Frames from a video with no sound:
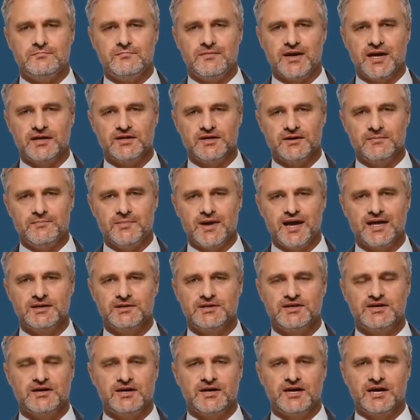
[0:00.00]
It
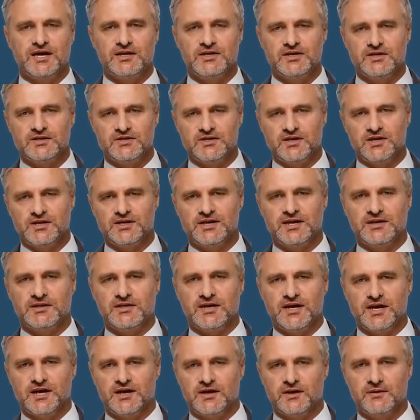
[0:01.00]
demands attention to
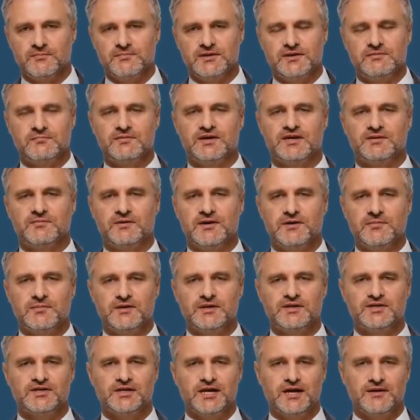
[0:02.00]
detail,
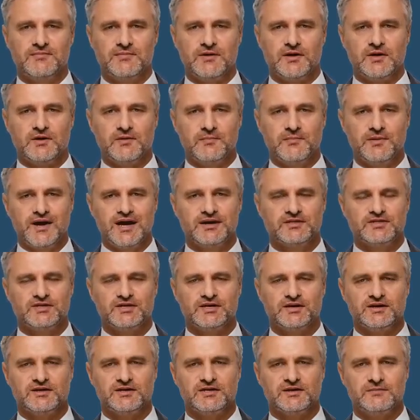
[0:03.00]
commitment to ethical
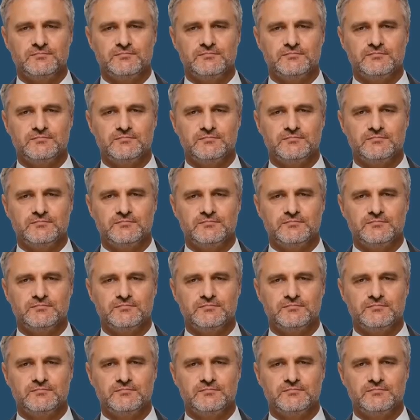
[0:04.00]
practices,